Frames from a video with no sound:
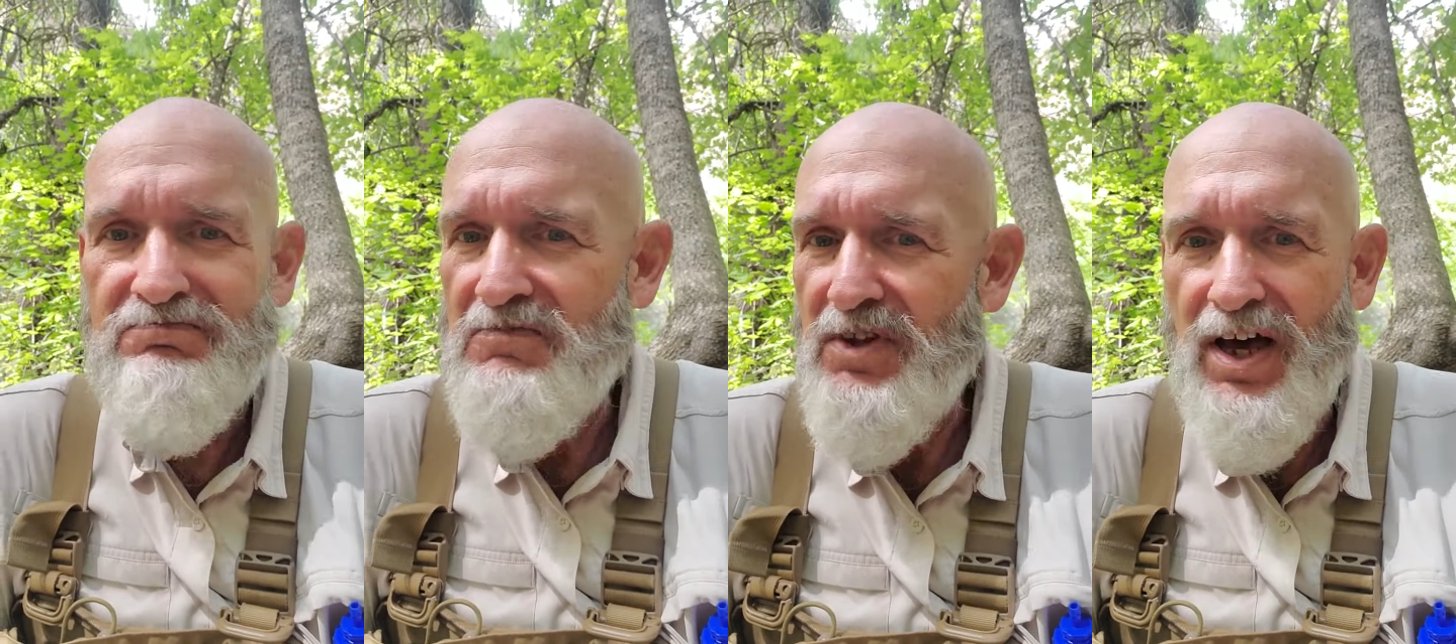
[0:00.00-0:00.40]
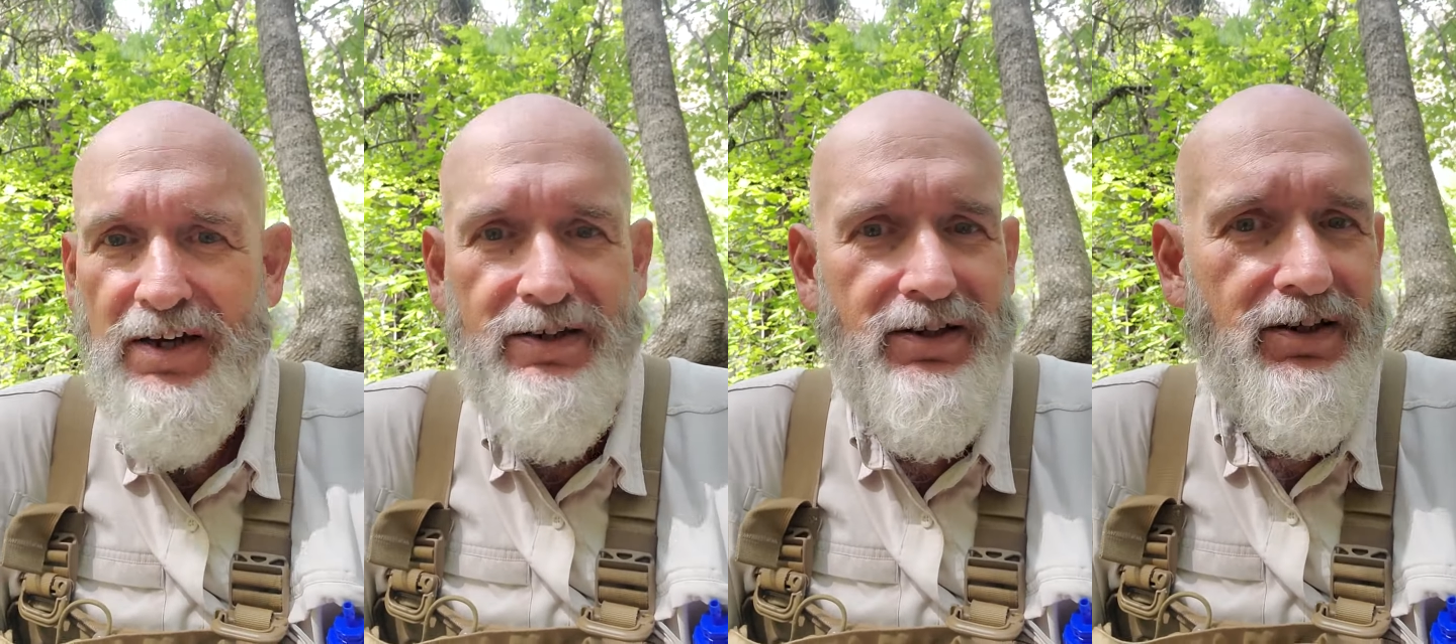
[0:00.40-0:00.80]

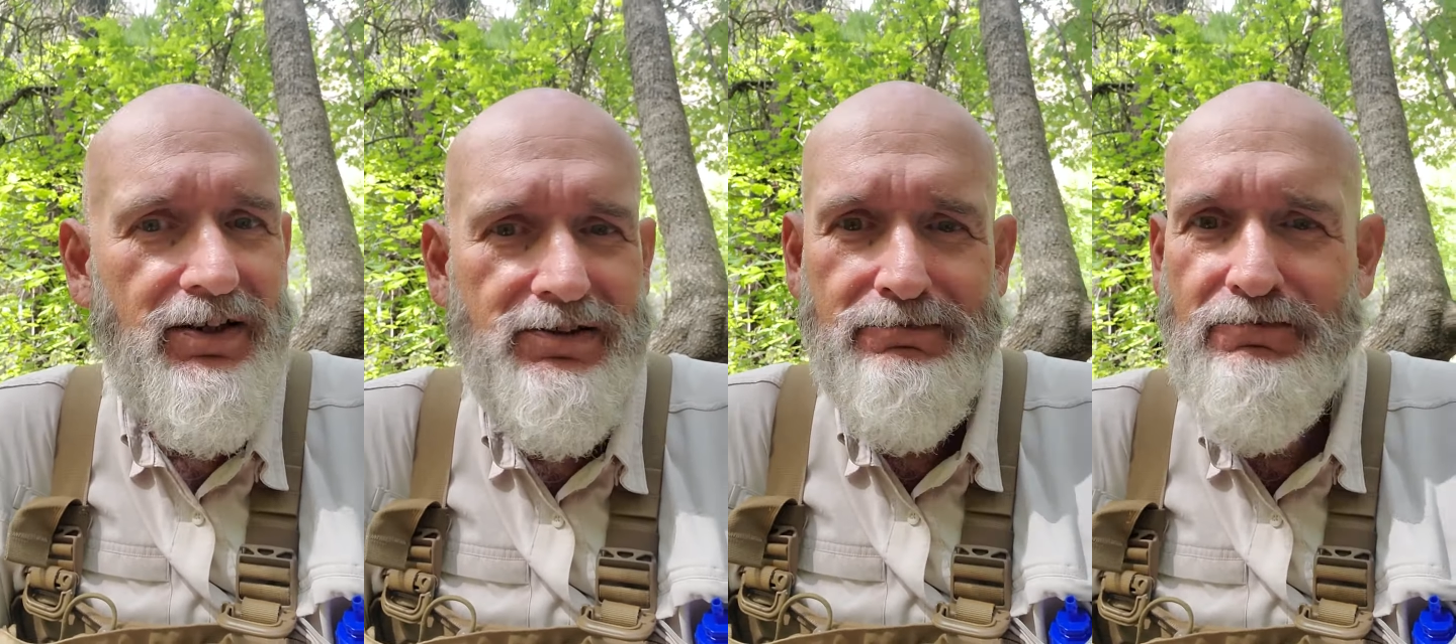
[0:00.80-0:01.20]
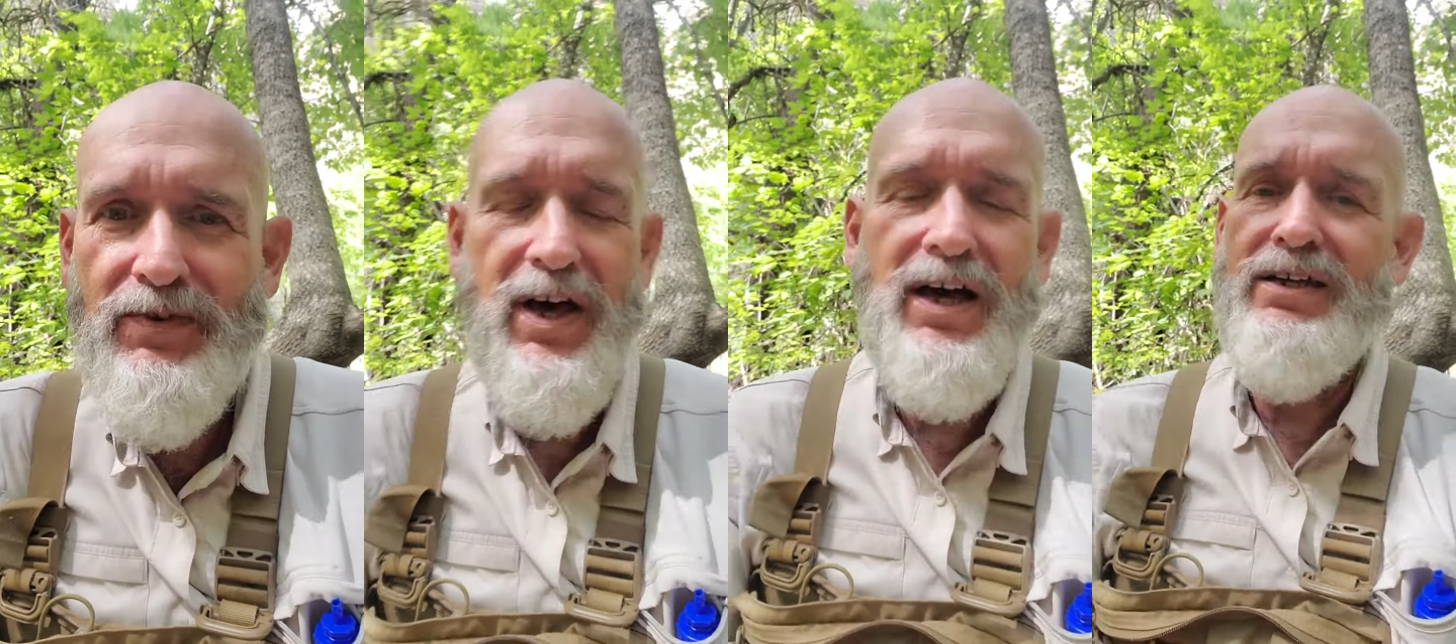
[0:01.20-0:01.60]
Not at all.
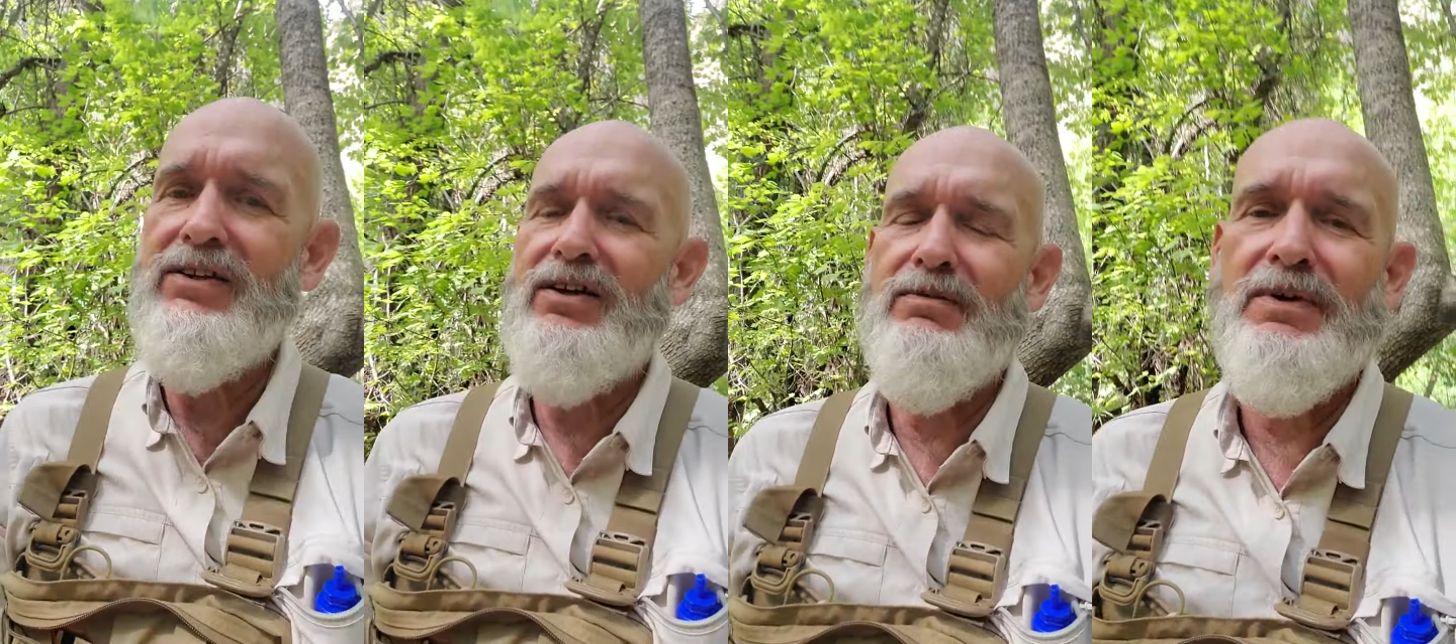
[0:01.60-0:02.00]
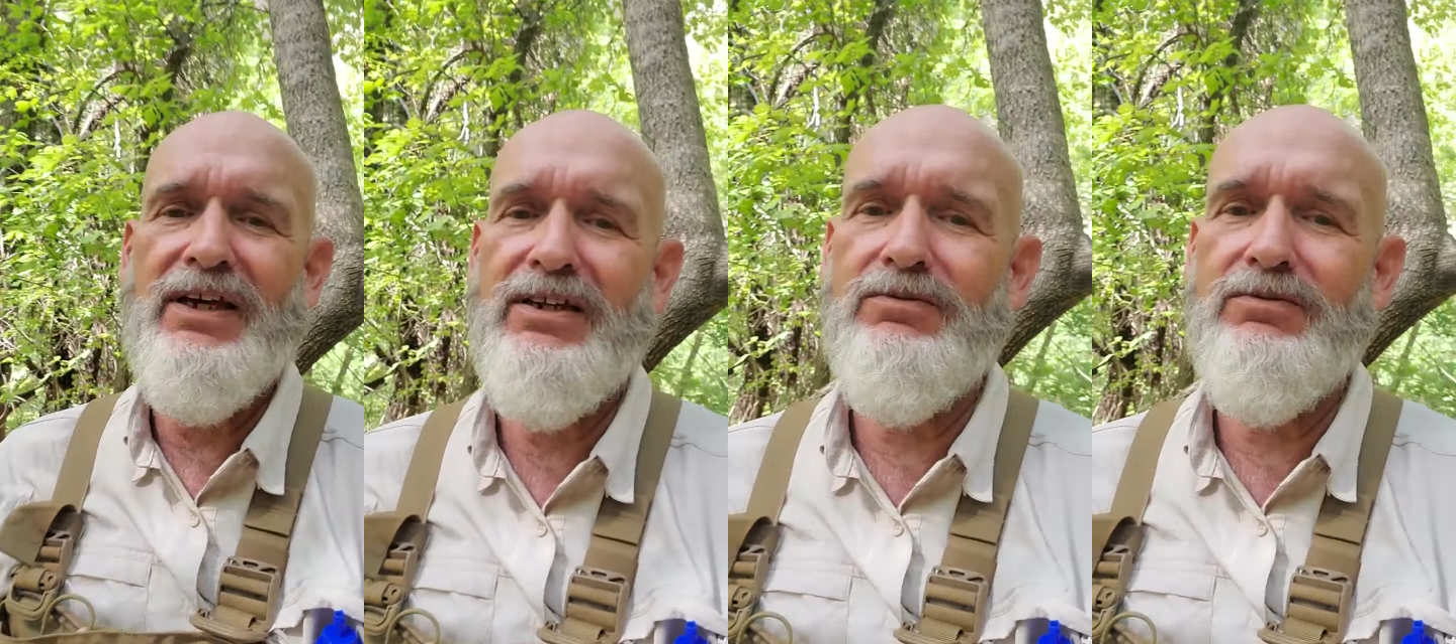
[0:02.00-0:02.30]
Not at all, man.